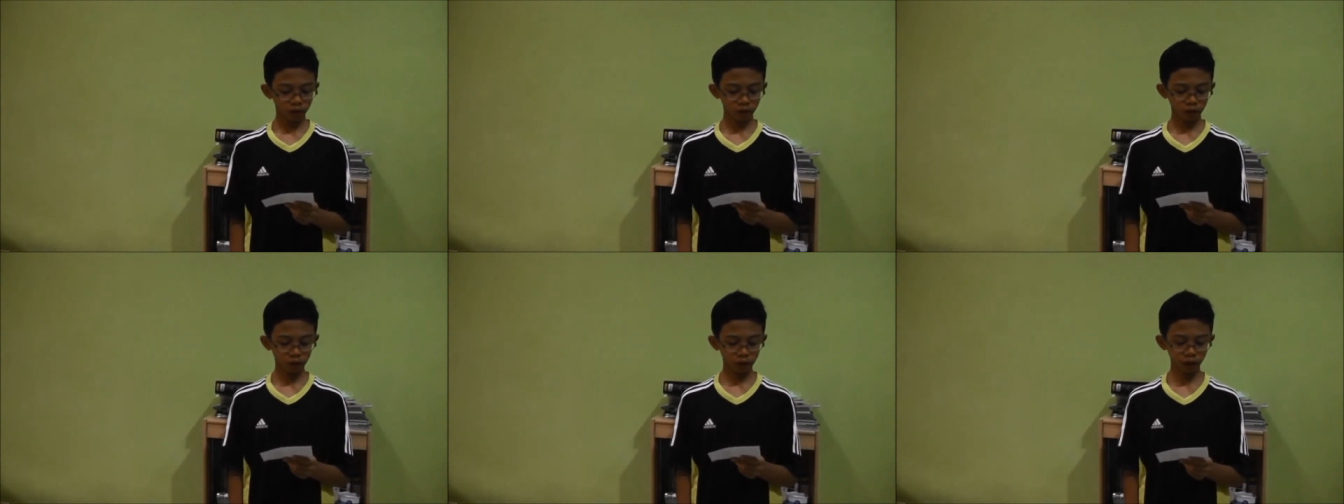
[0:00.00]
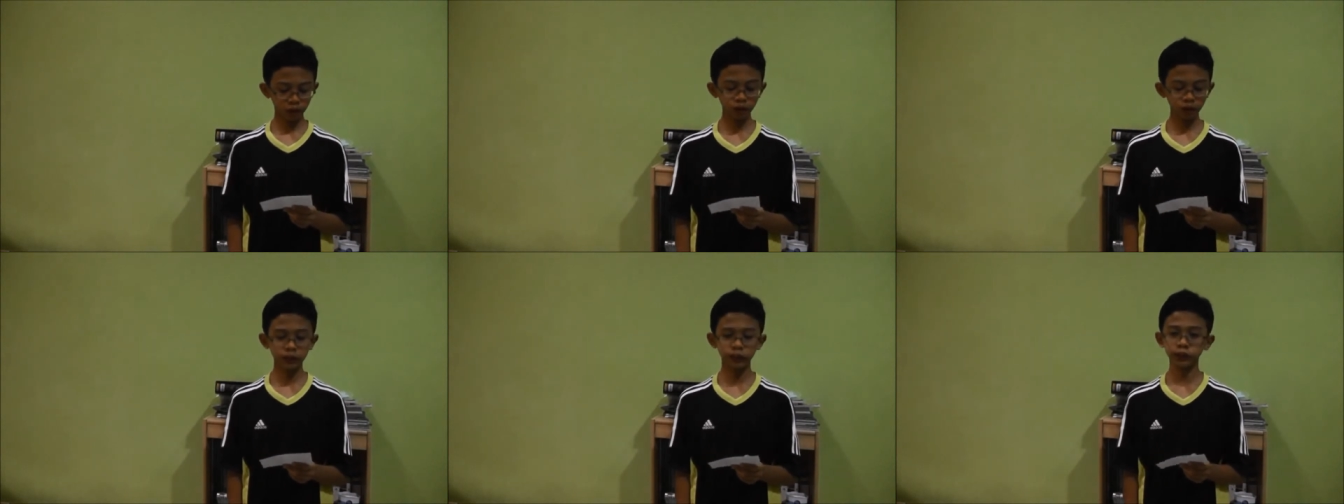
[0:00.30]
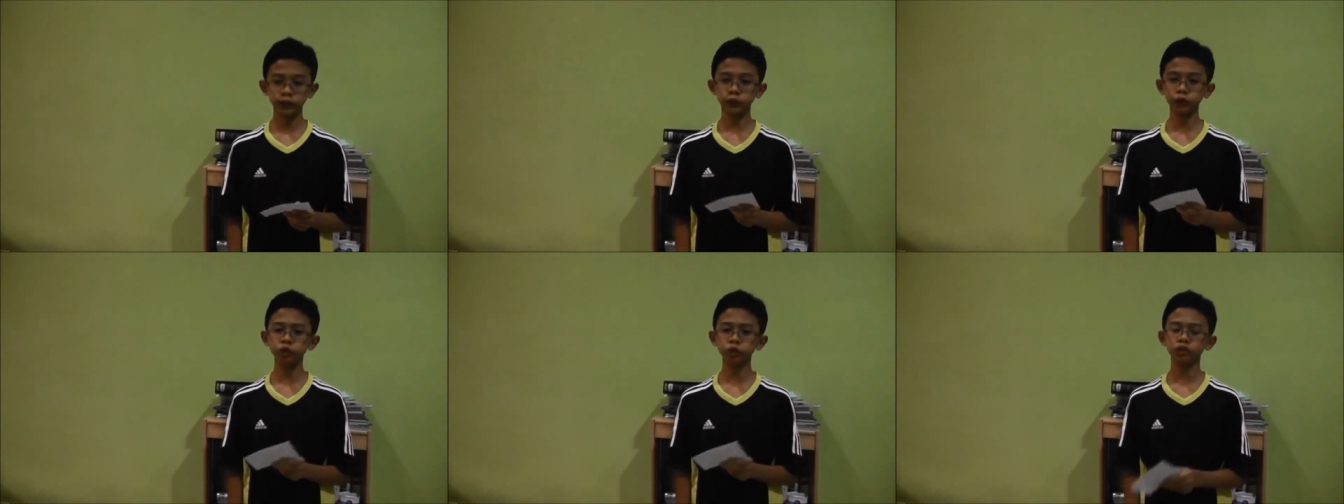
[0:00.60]
Then
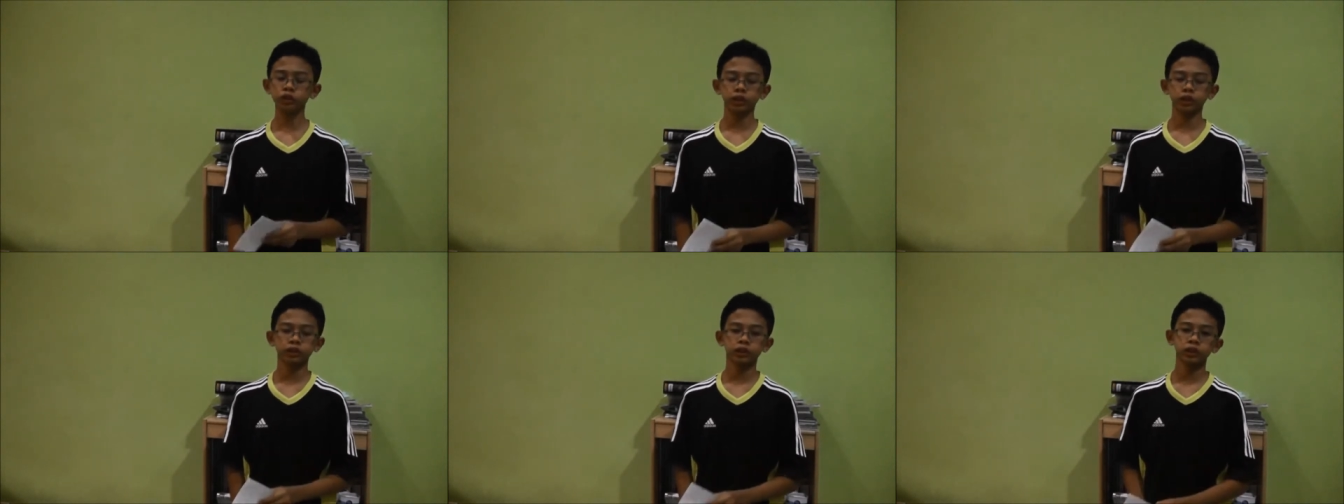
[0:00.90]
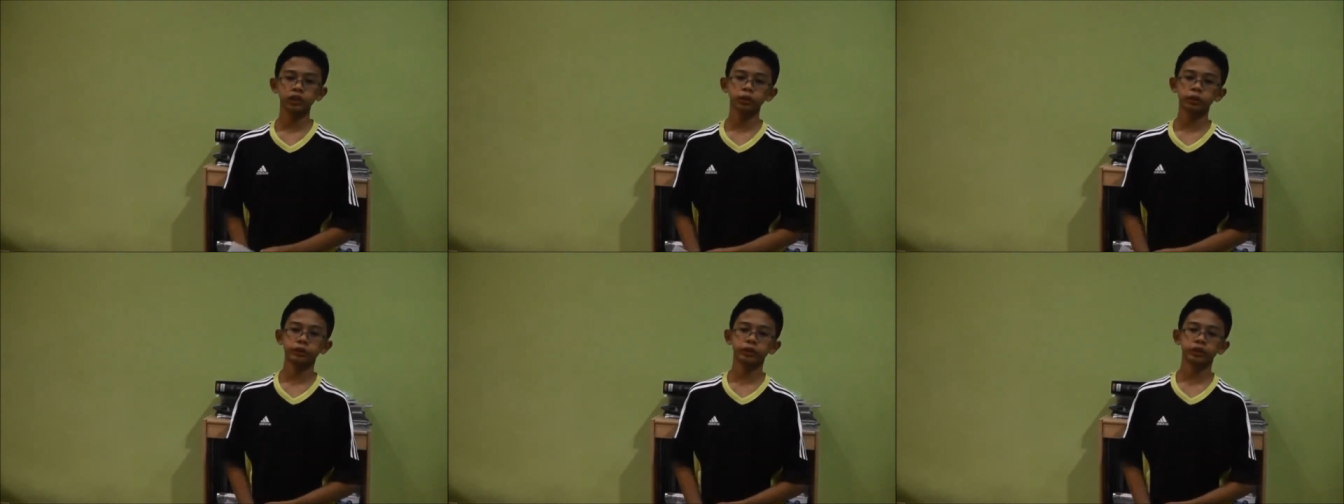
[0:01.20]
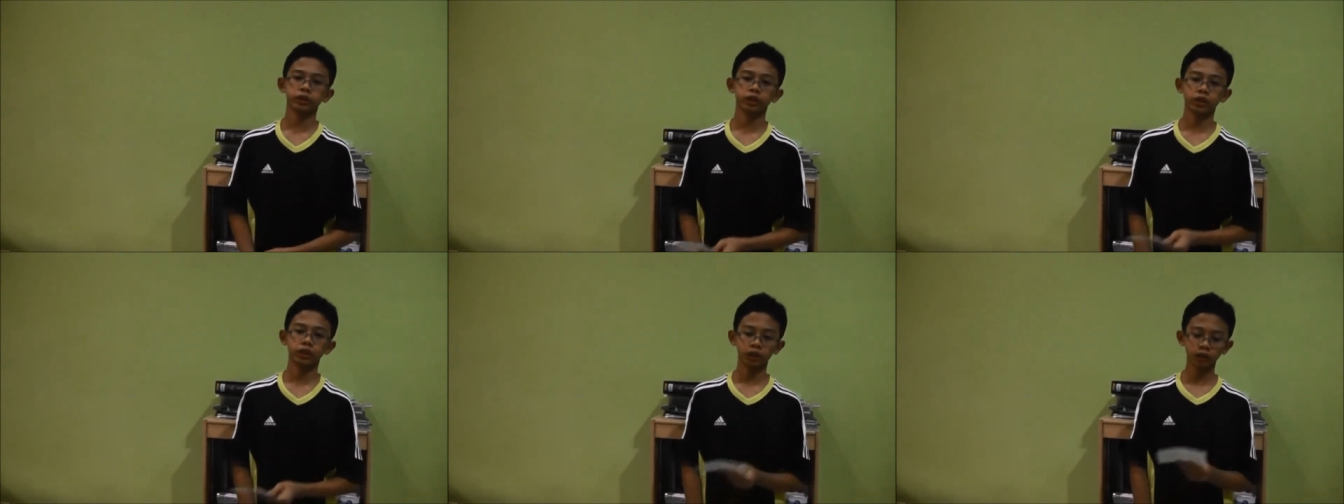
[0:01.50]
use
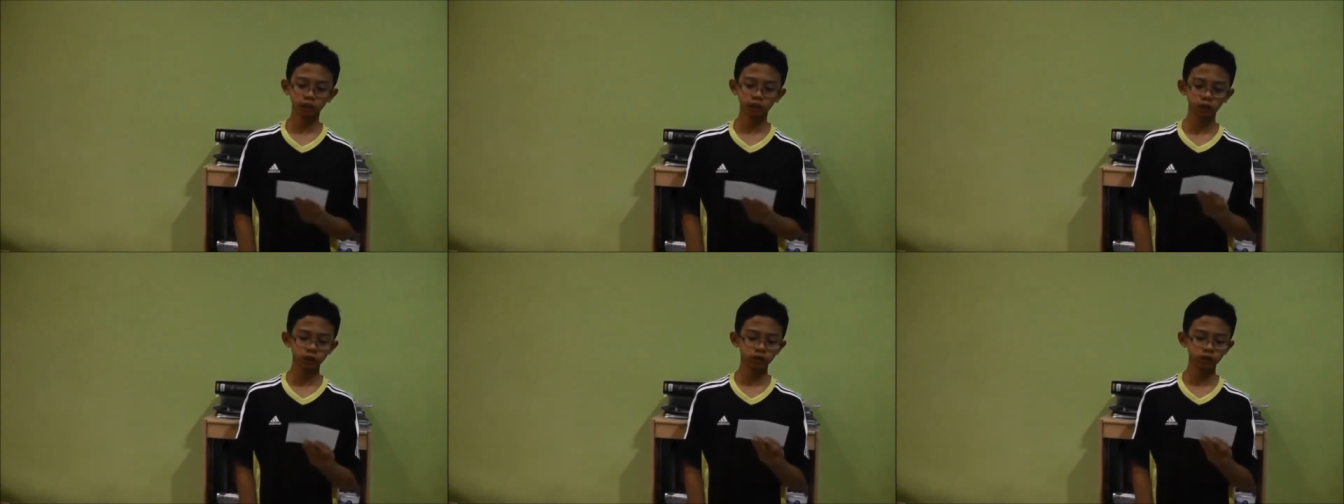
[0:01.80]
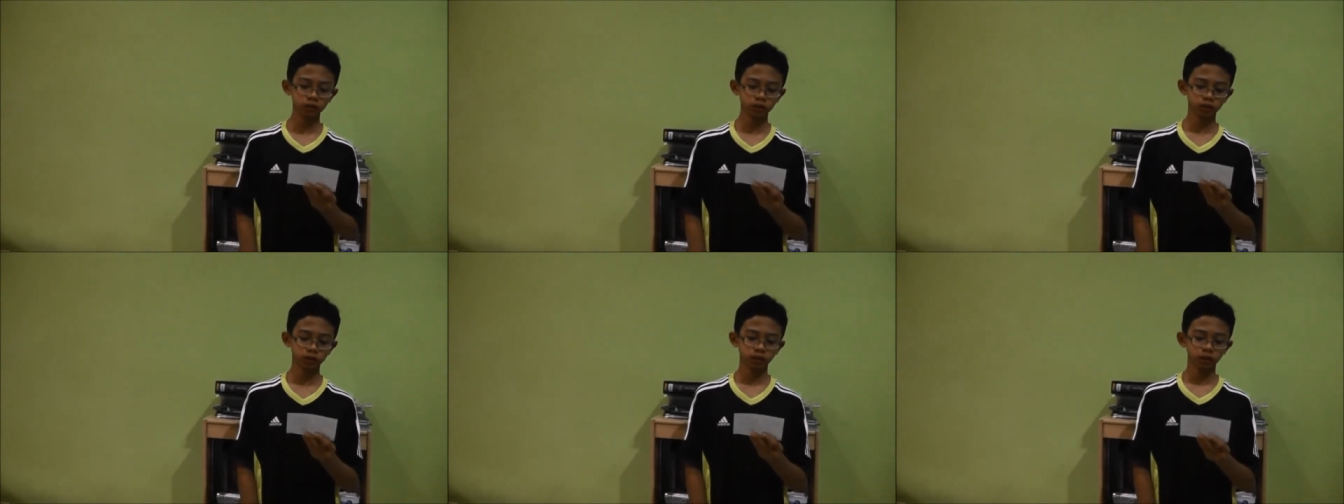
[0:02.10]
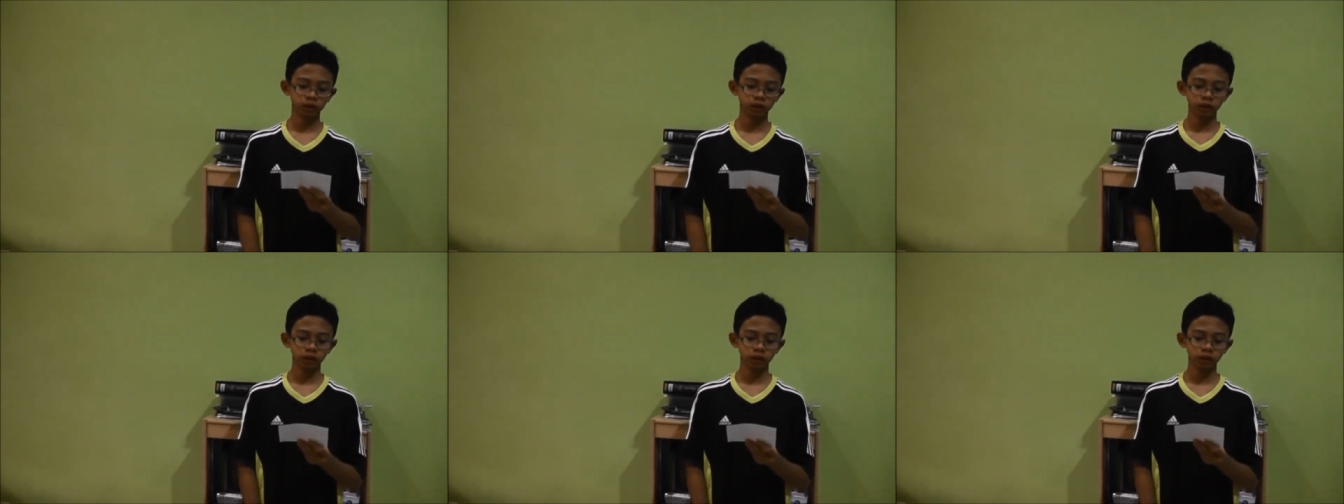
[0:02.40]
accelerating colors,